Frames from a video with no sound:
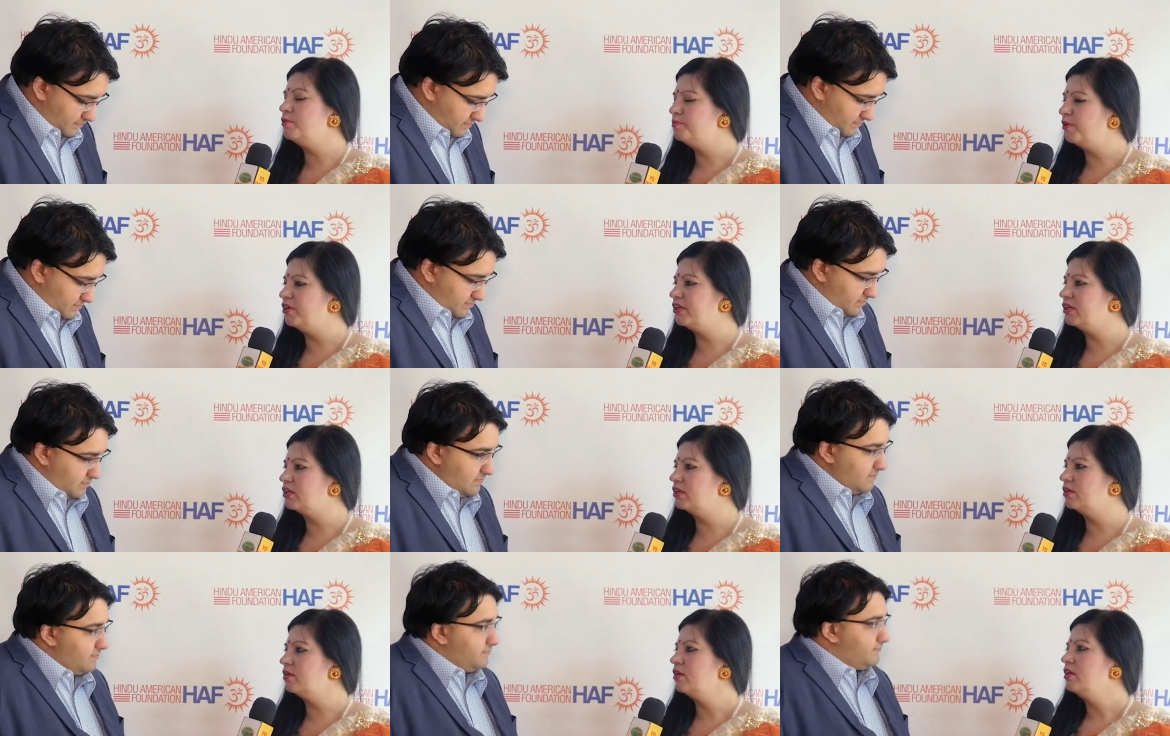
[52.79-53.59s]
Speaker 1: in
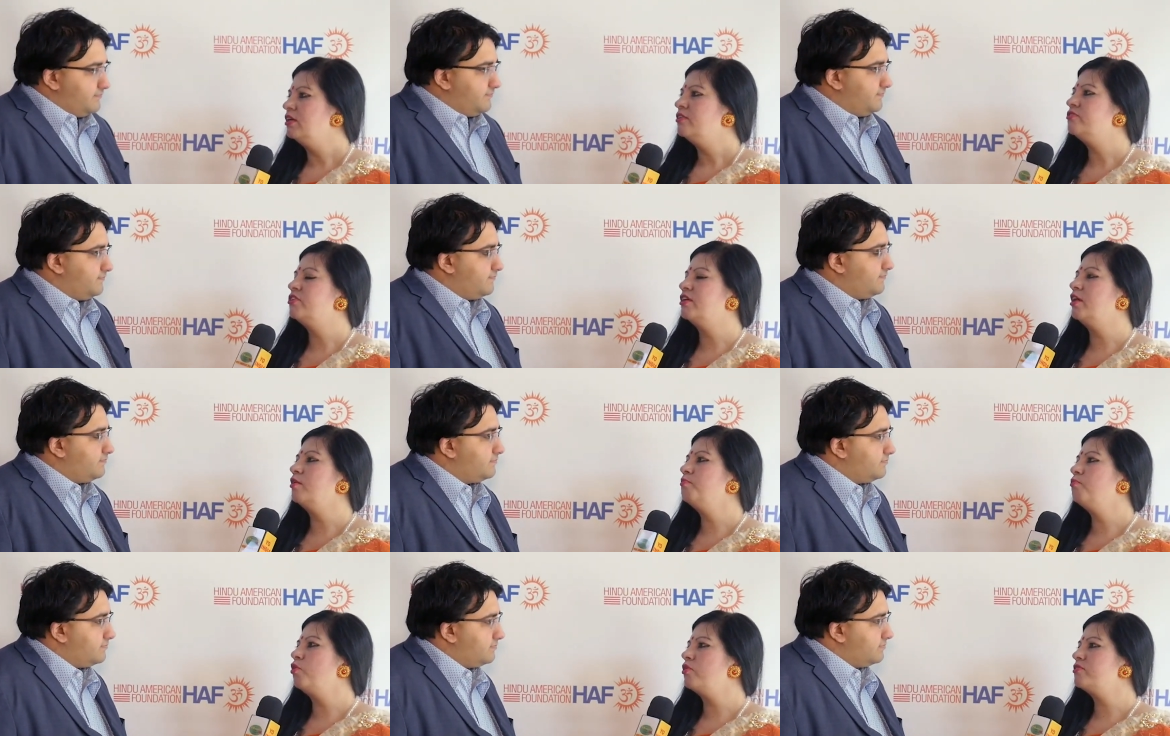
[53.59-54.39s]
particular, there are
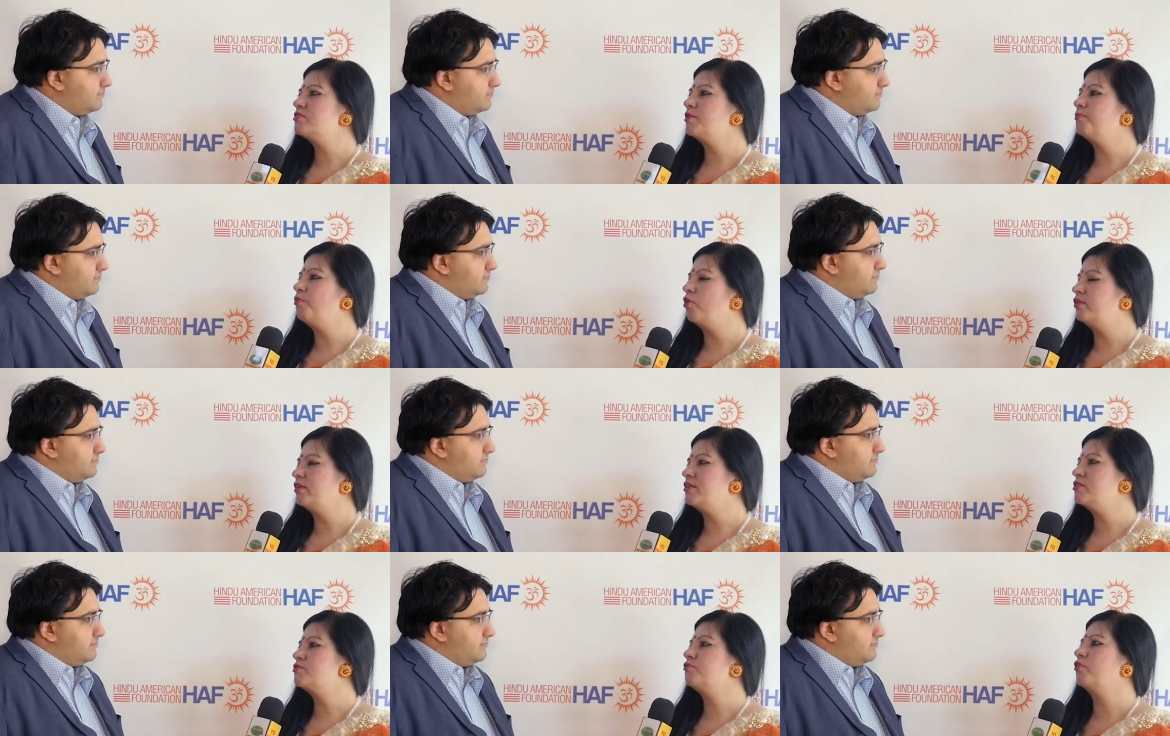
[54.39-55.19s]
more
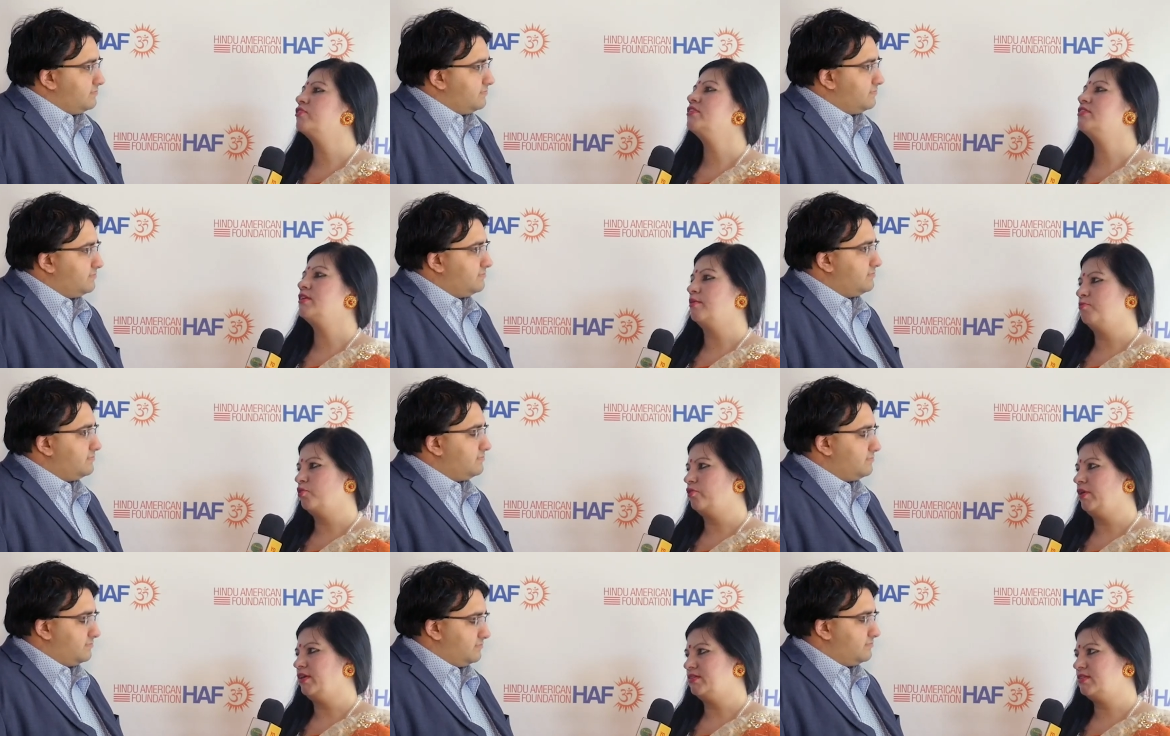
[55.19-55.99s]
supporters for the
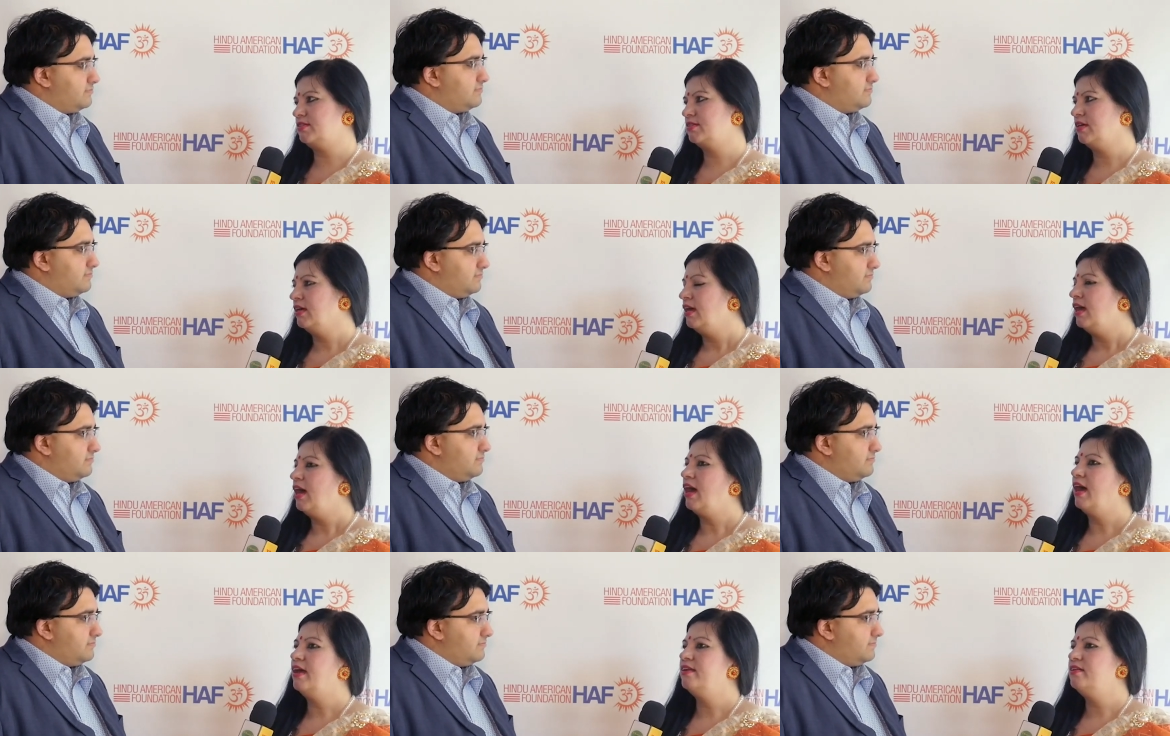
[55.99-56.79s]
Democrats.
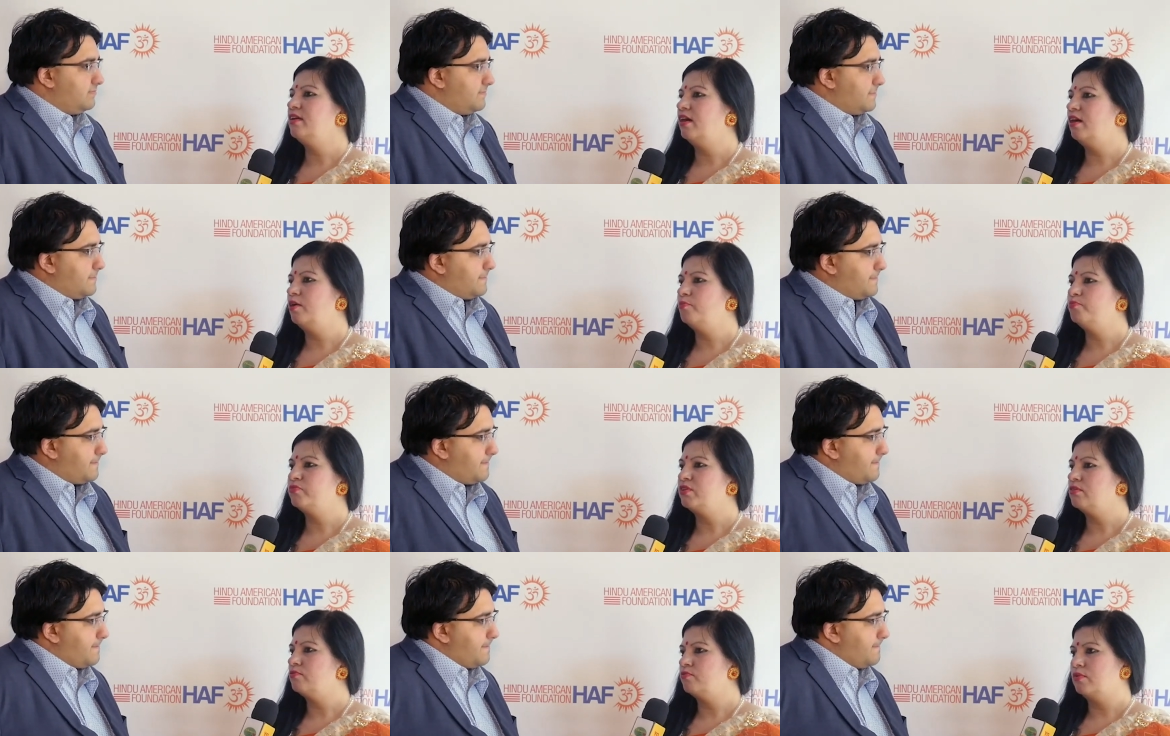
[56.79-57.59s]
And um,
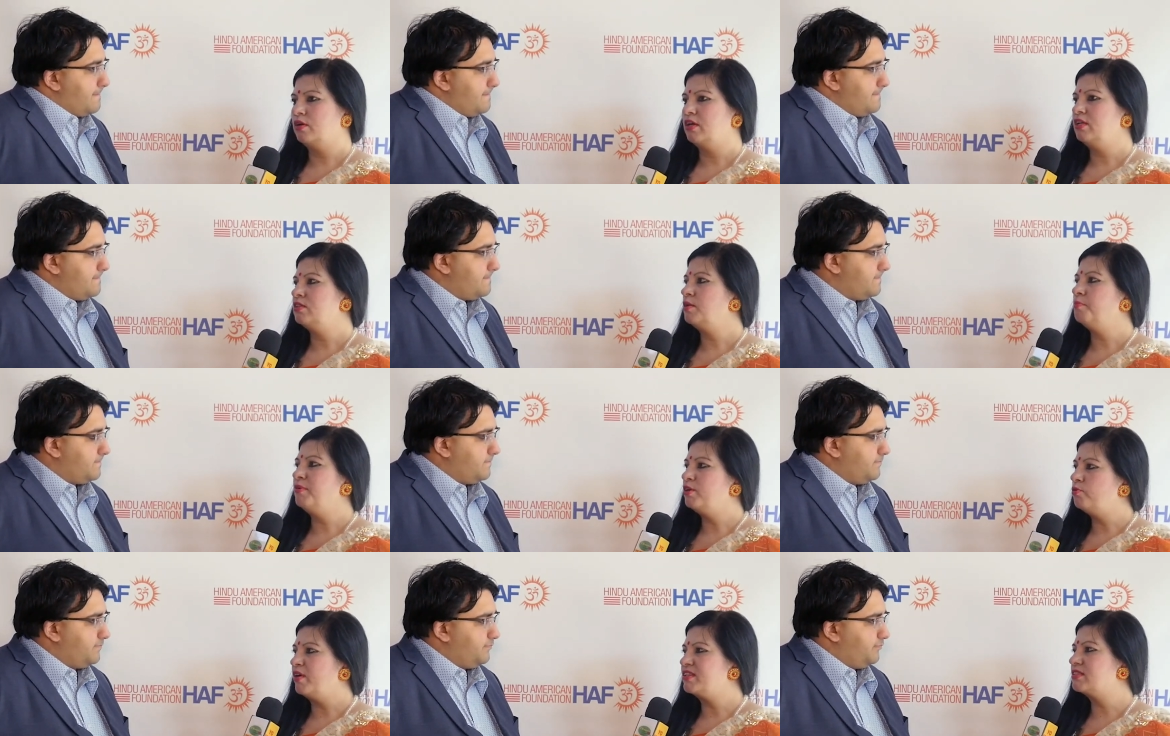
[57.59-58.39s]
in the
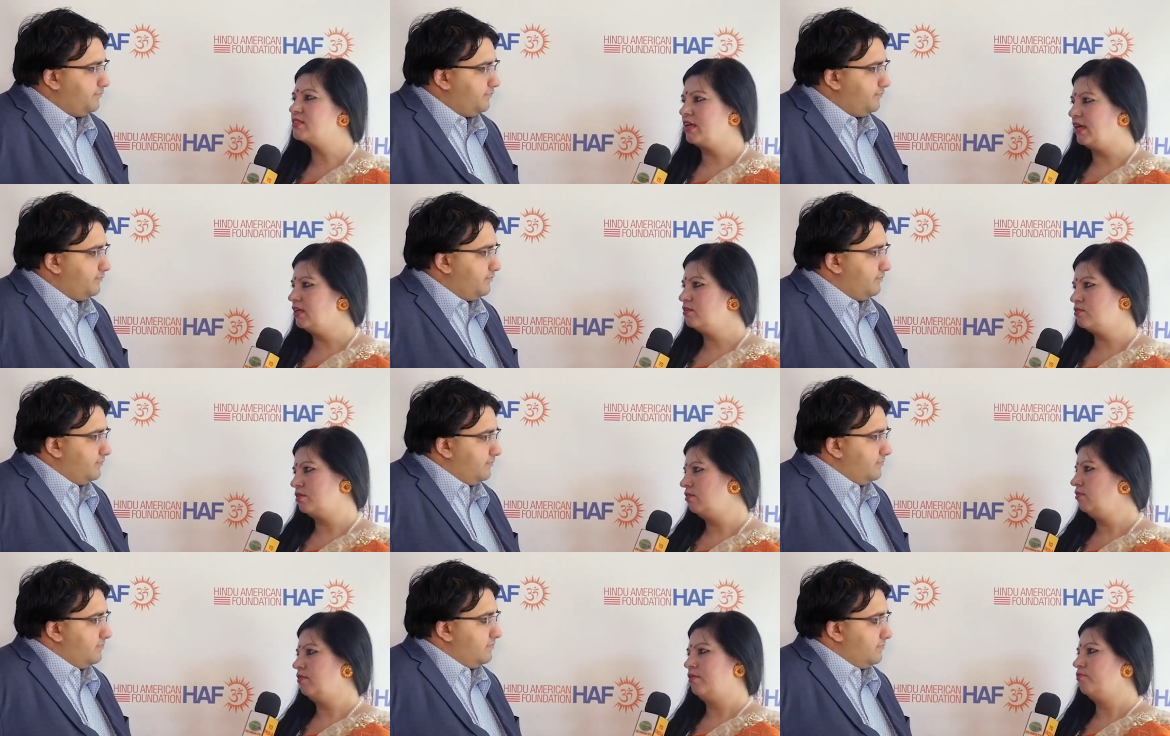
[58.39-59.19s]
Midwest state,
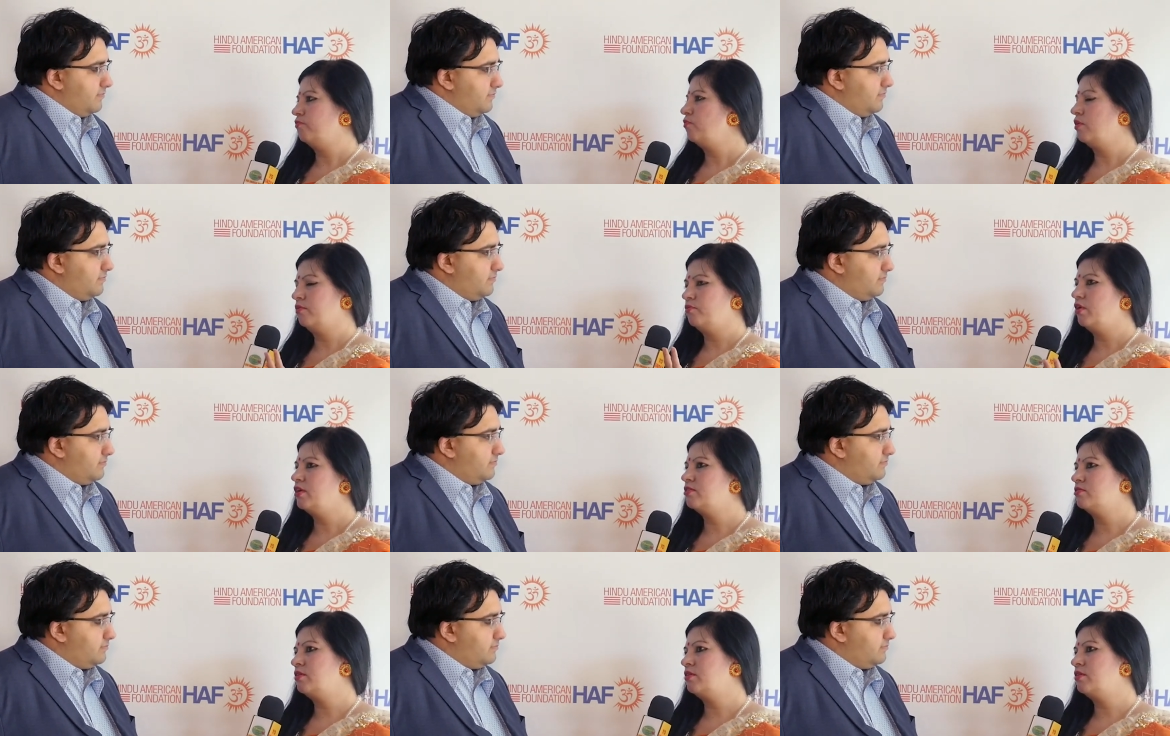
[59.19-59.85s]
uh, it,